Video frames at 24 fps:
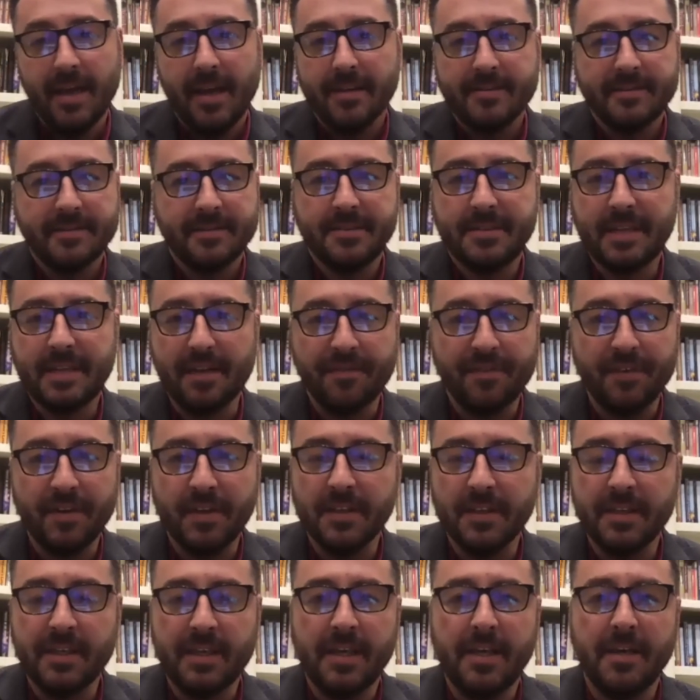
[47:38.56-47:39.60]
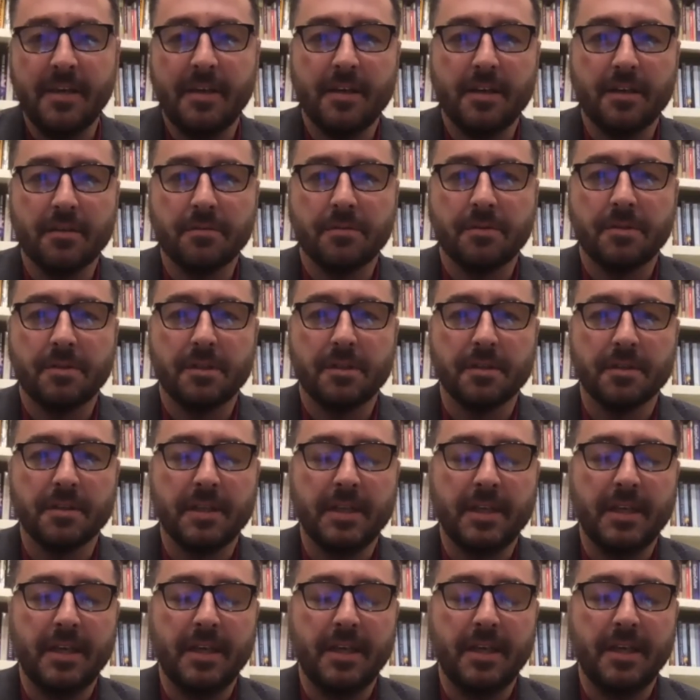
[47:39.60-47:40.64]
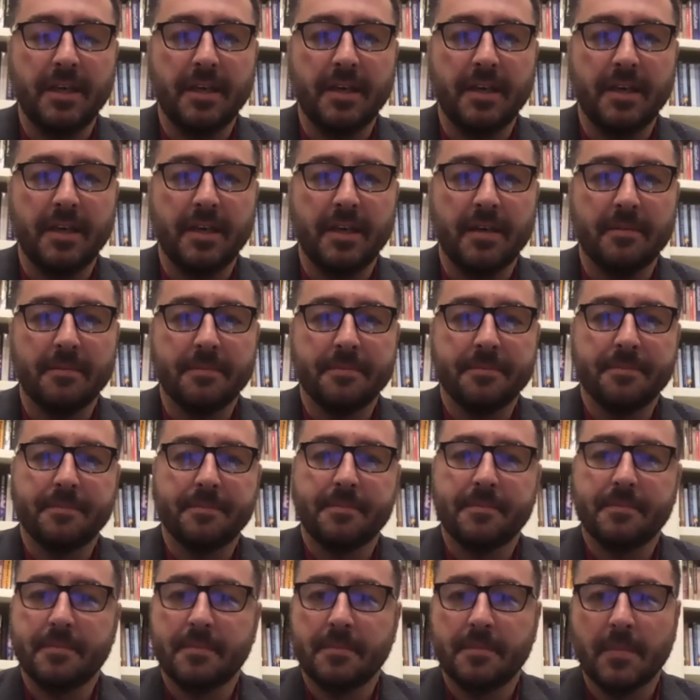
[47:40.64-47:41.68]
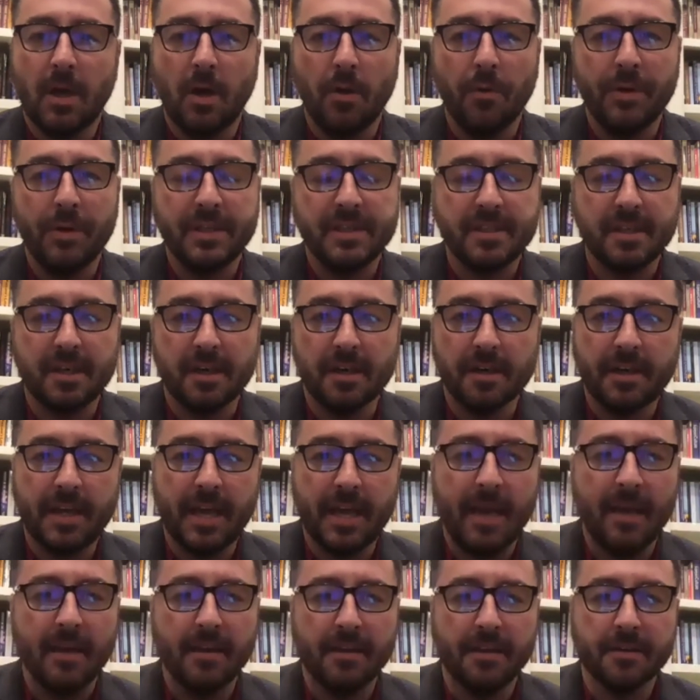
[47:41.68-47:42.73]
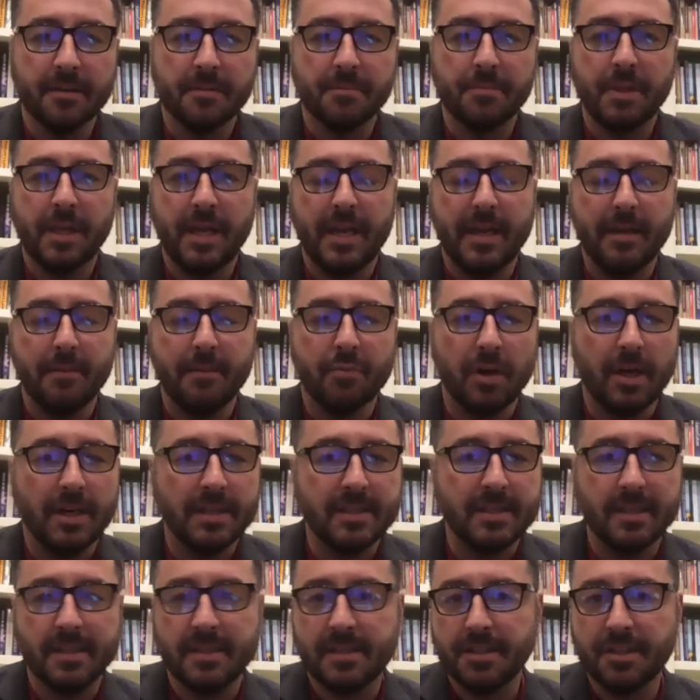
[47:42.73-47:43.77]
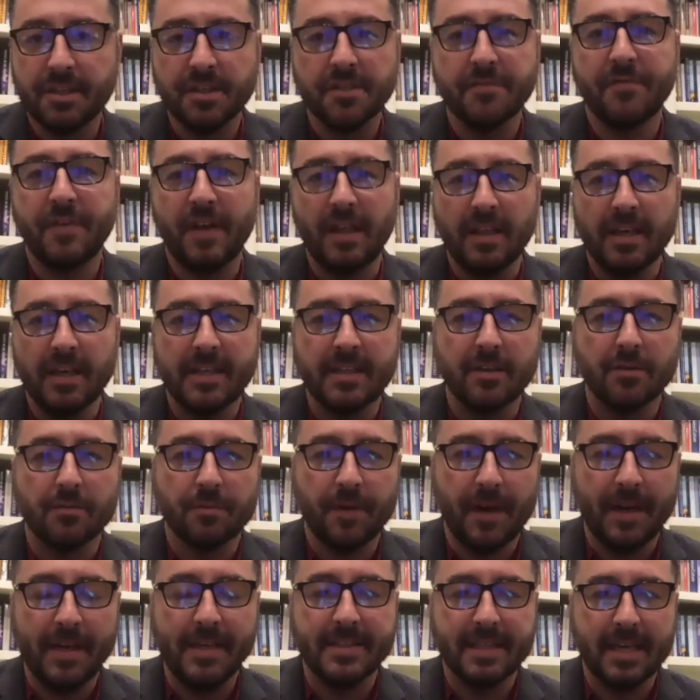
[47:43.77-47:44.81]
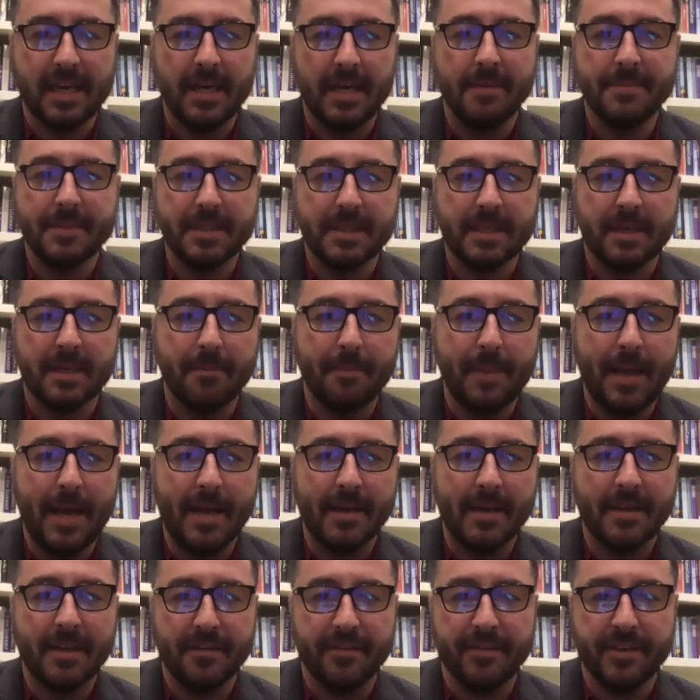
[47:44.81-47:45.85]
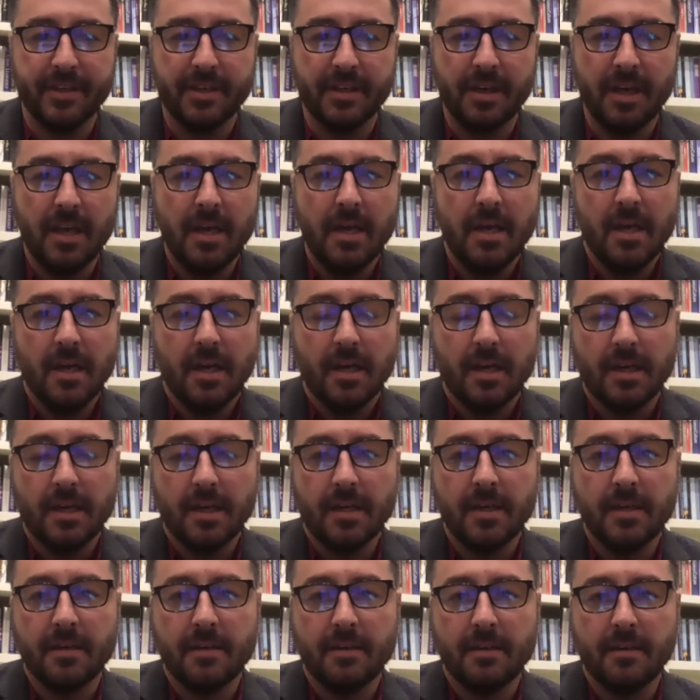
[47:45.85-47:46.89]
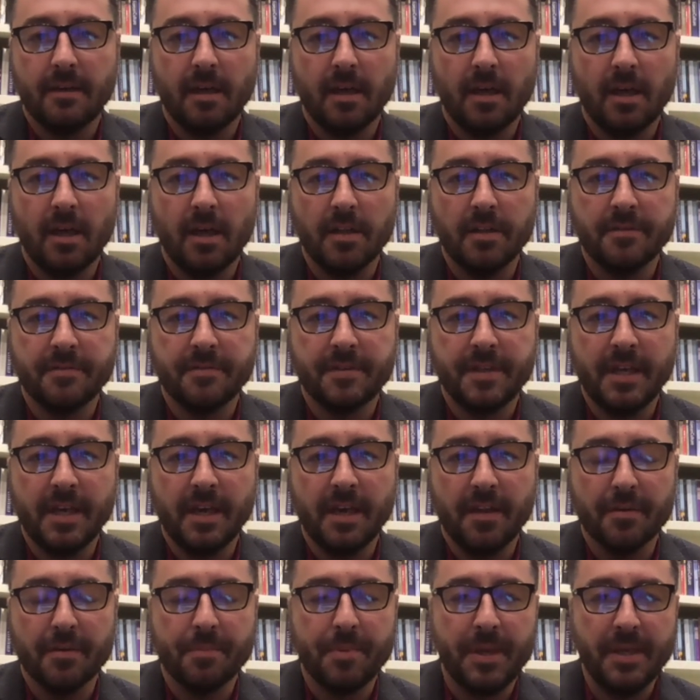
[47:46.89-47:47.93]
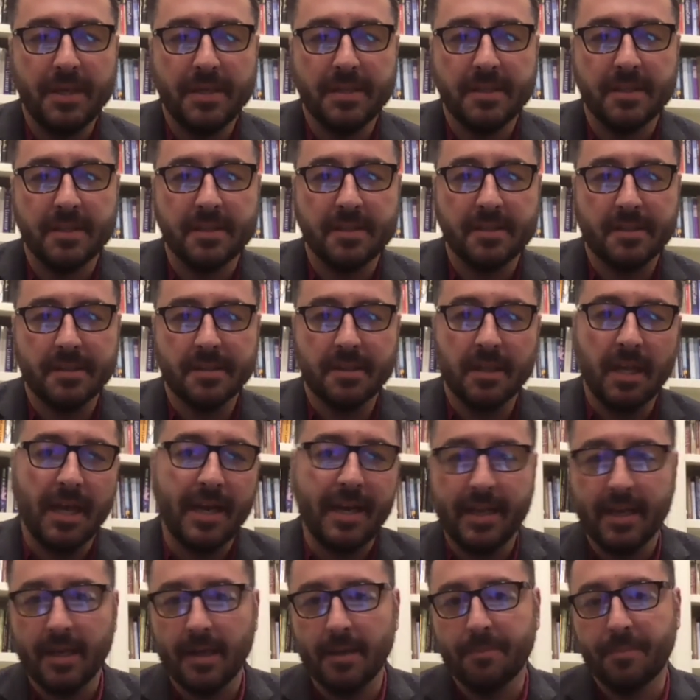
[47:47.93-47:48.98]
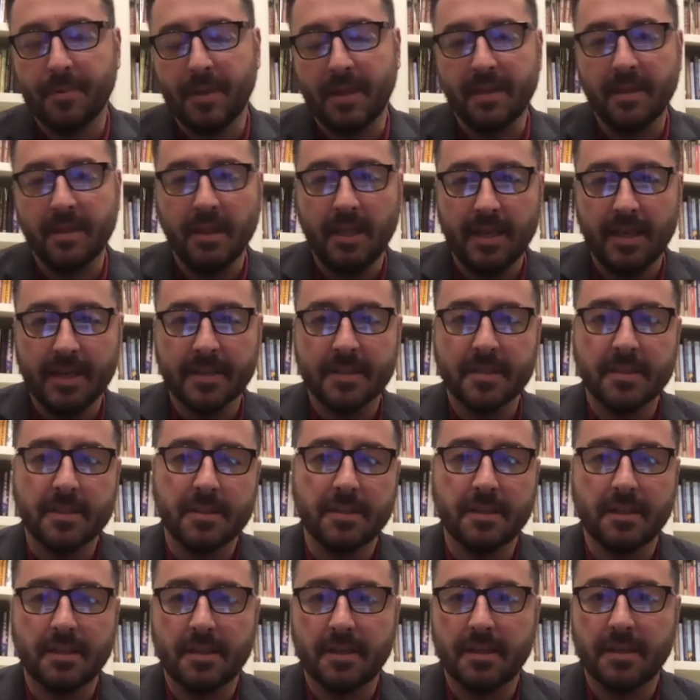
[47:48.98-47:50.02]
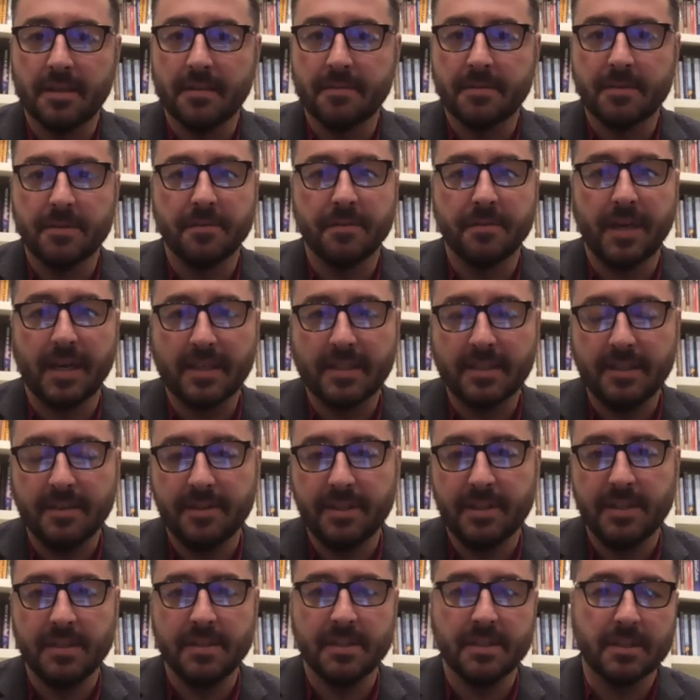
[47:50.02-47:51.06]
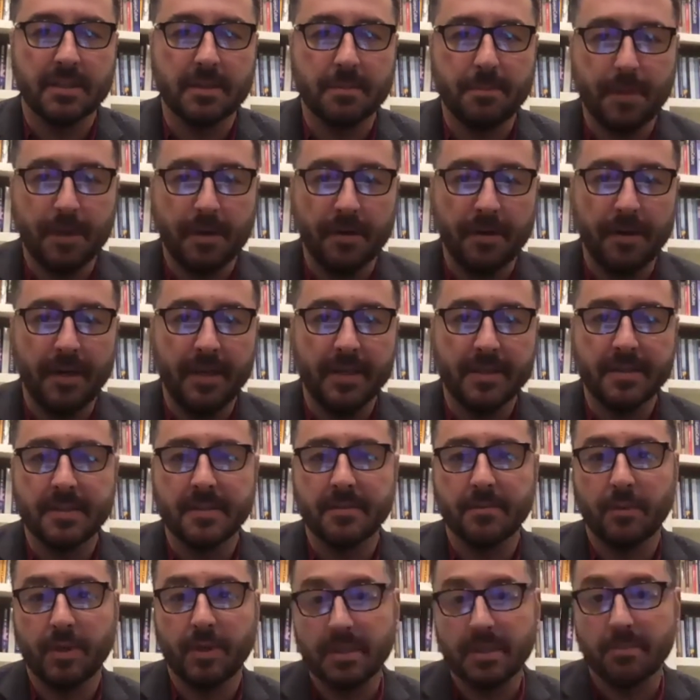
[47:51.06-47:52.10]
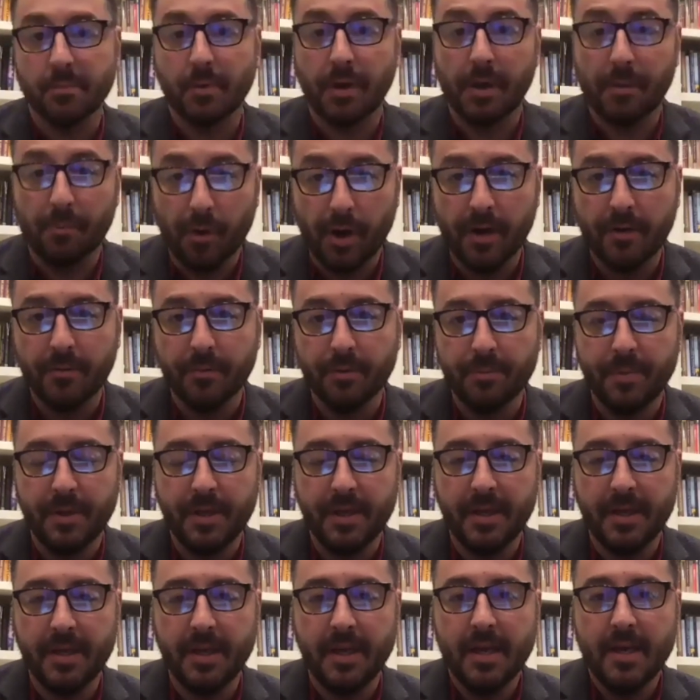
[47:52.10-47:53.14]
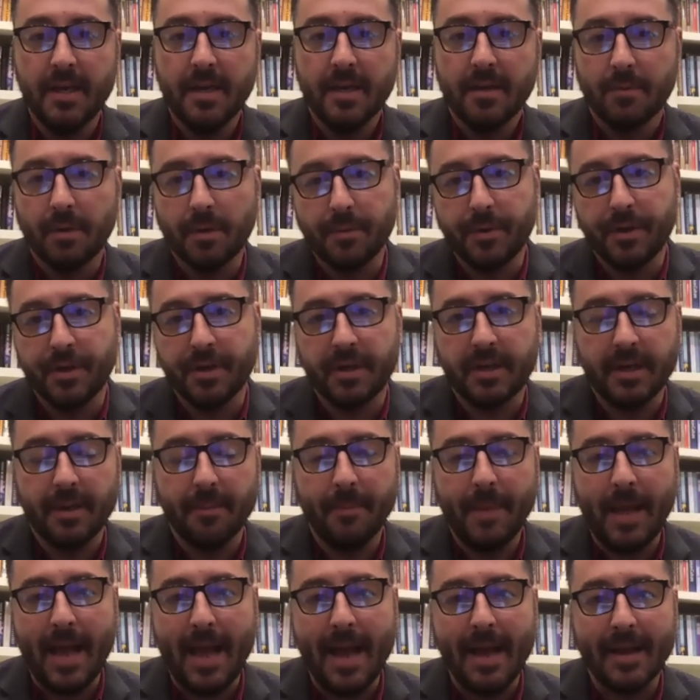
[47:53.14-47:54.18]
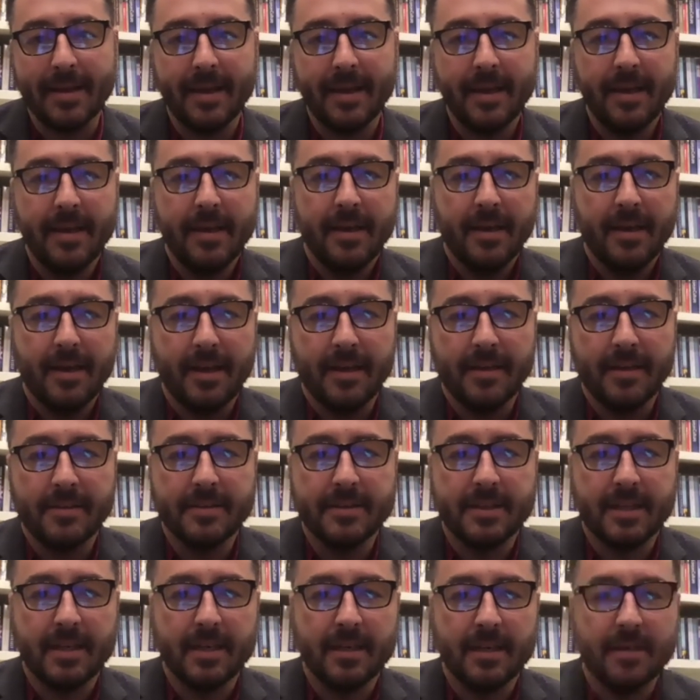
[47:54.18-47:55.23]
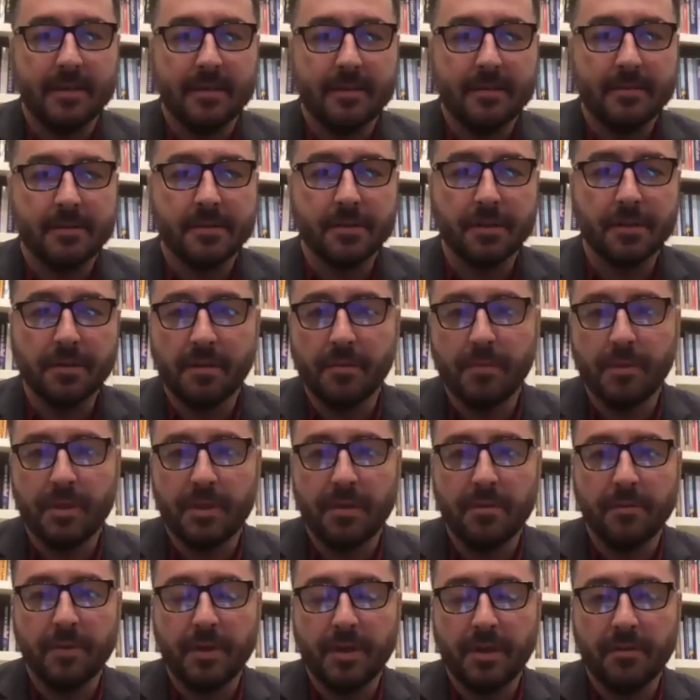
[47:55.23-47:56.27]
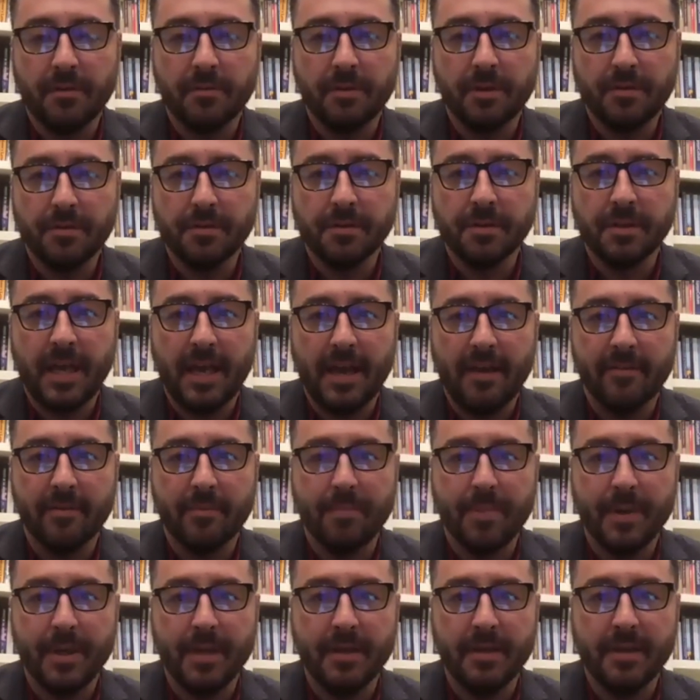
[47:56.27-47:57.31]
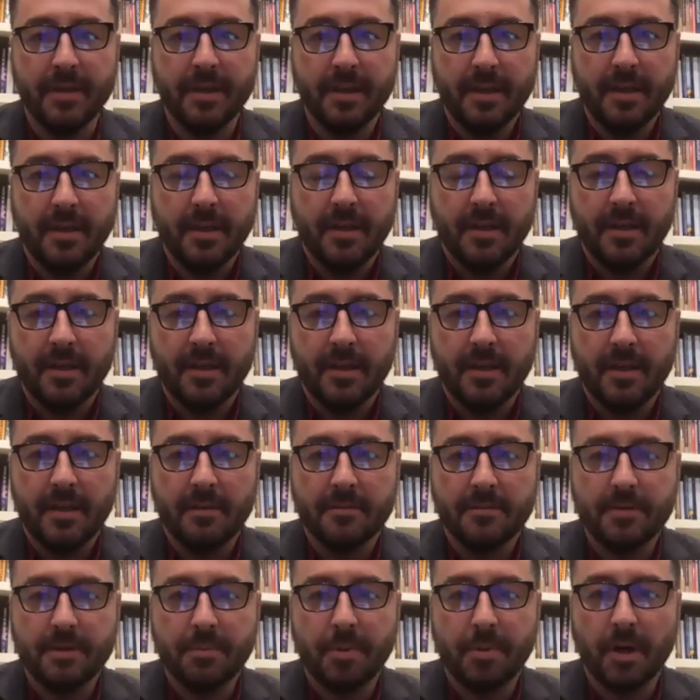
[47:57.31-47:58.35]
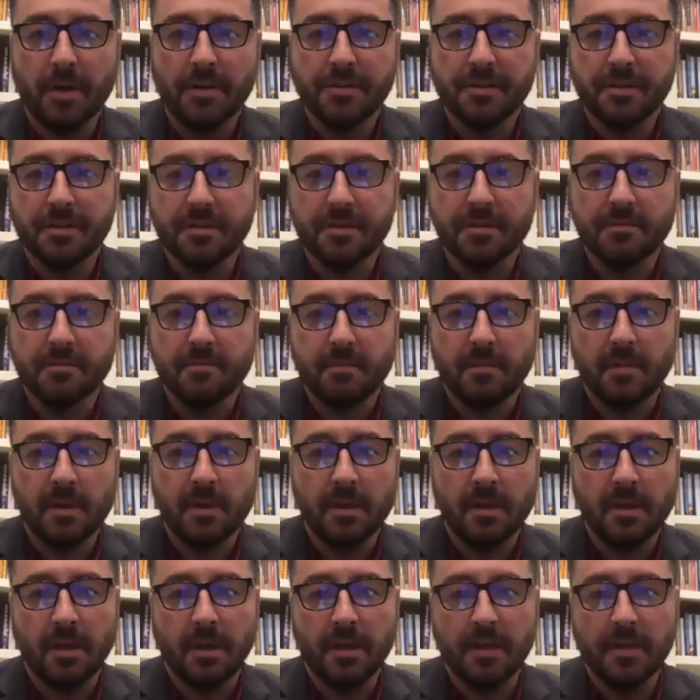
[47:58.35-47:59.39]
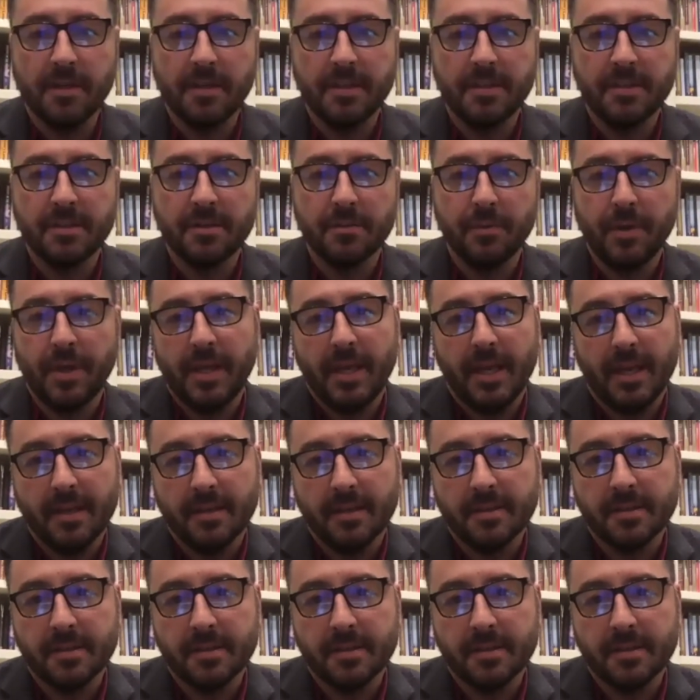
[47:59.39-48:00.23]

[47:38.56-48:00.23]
Definitely, certainly always in our calendar and planning process. It just felt like the right time to come back, given all of the other pieces lining up: athletics, student activities, experience, when spring break would be, when we could come back. And certainly we don't usually have a big departure on an Easter weekend.